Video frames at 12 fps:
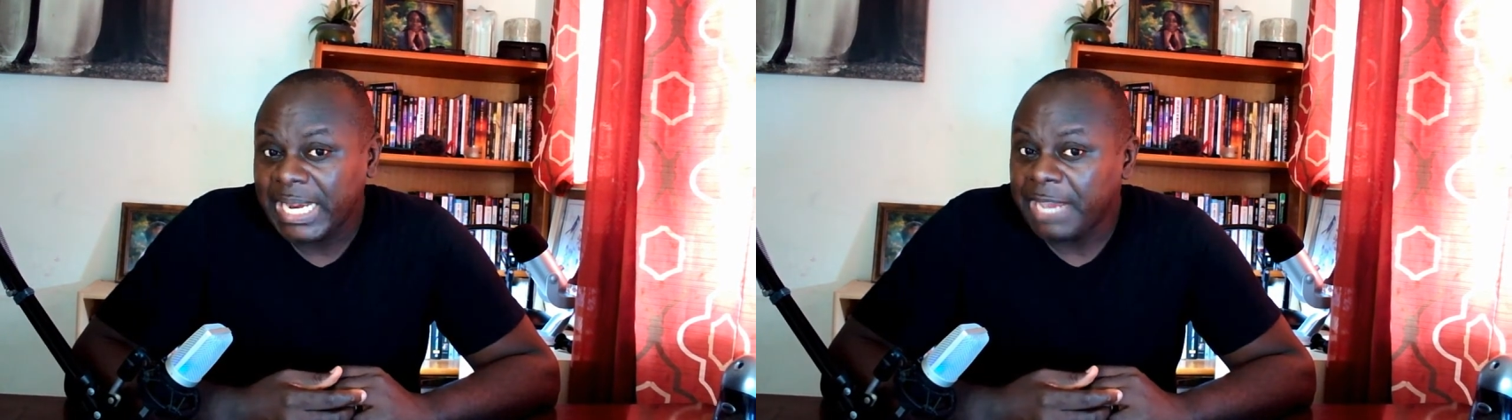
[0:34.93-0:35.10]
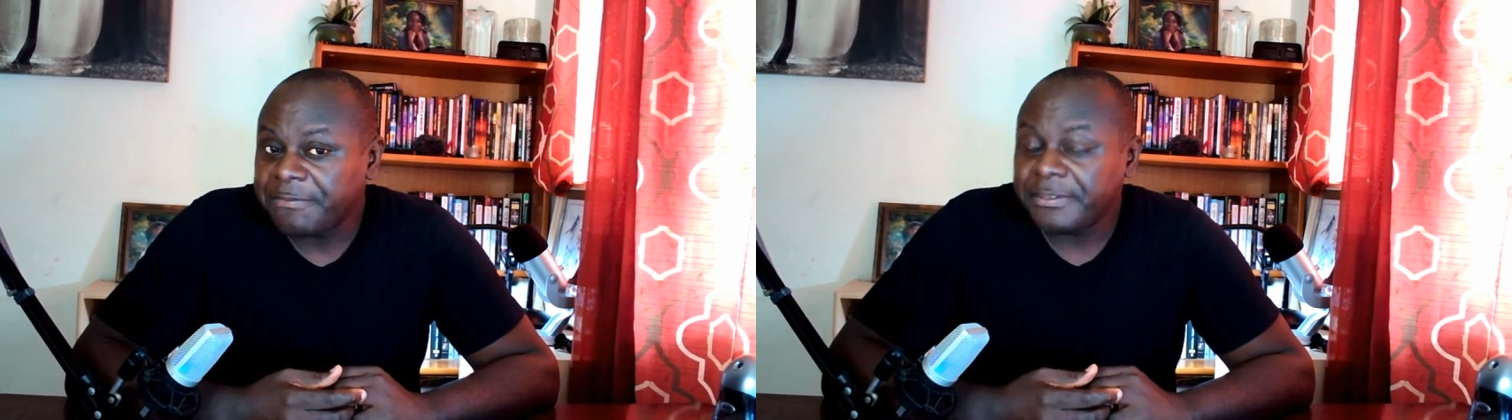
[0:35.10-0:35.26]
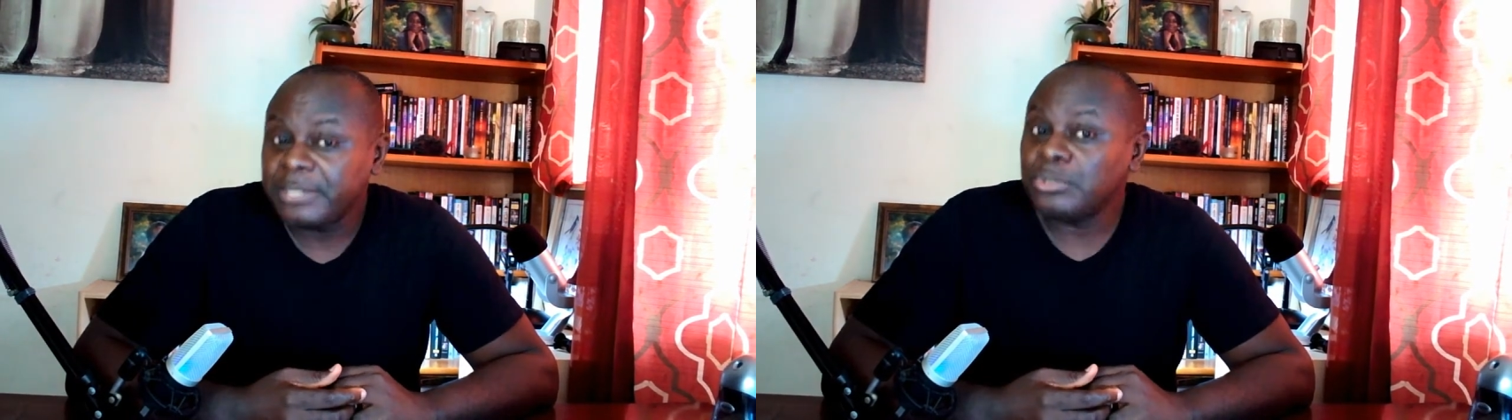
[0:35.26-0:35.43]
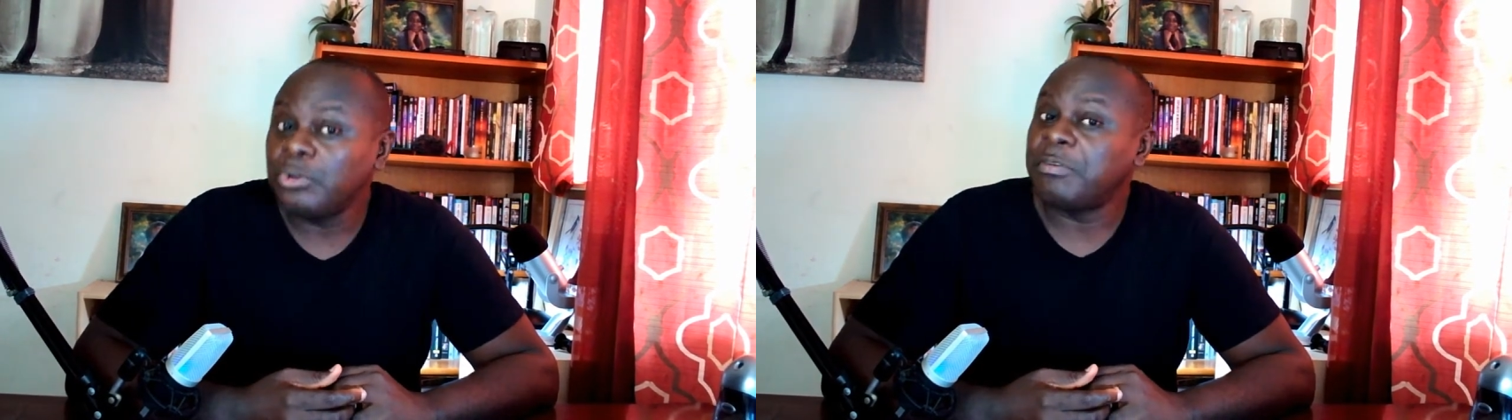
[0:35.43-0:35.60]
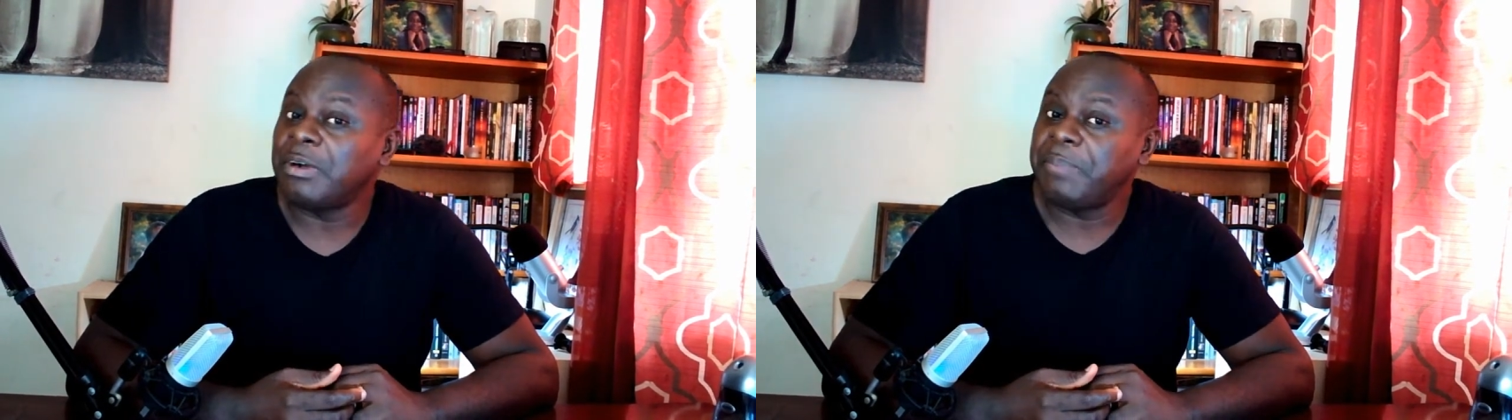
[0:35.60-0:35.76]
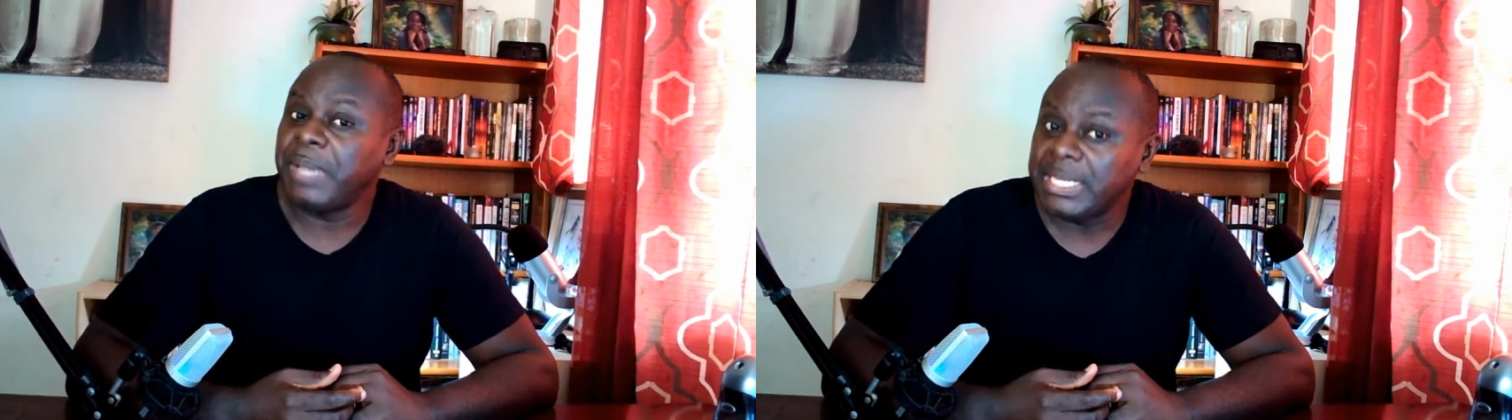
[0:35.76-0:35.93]
I felt
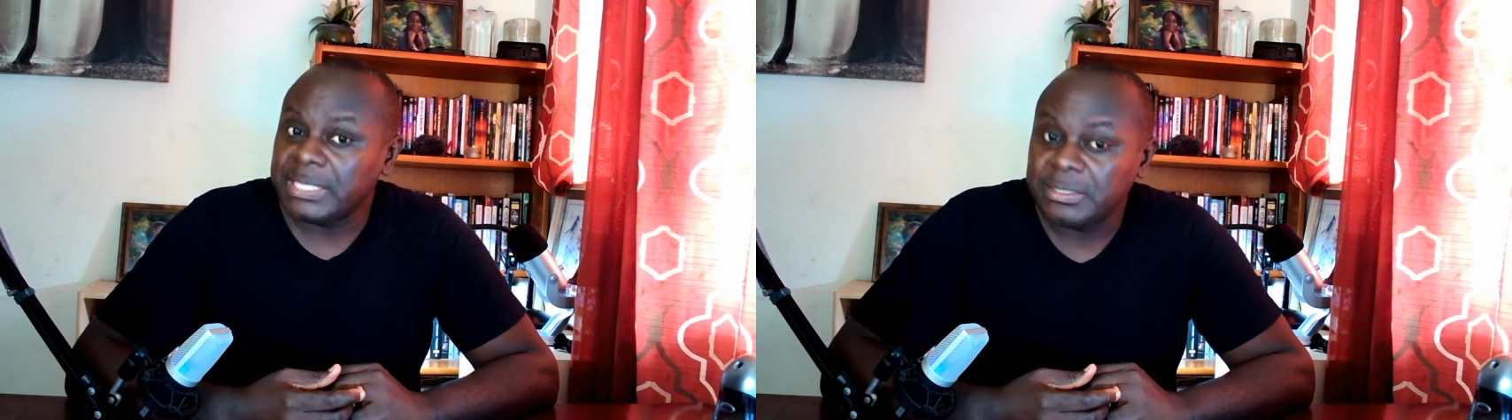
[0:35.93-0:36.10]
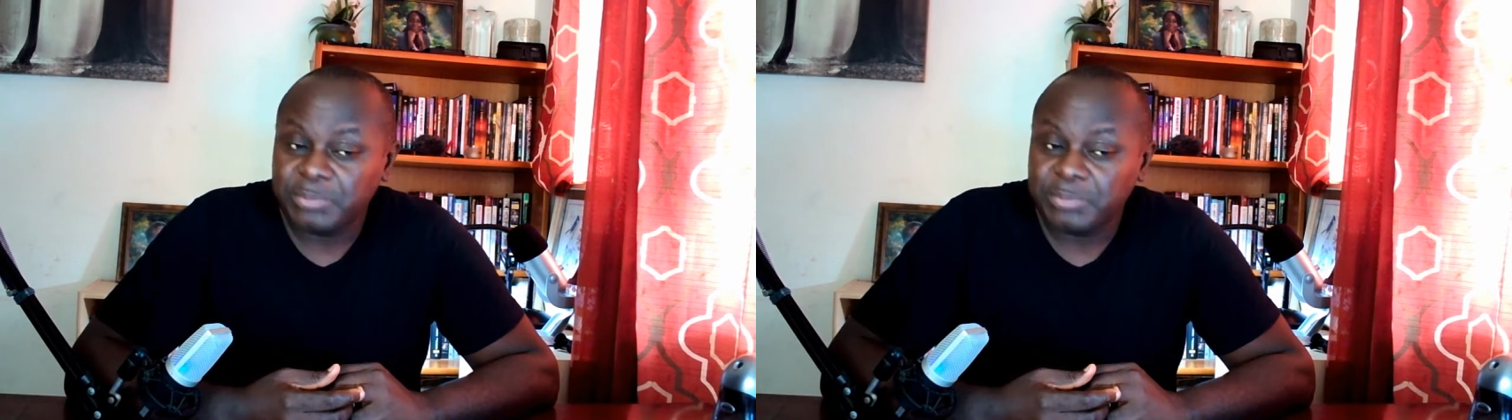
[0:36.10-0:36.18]
overpaid.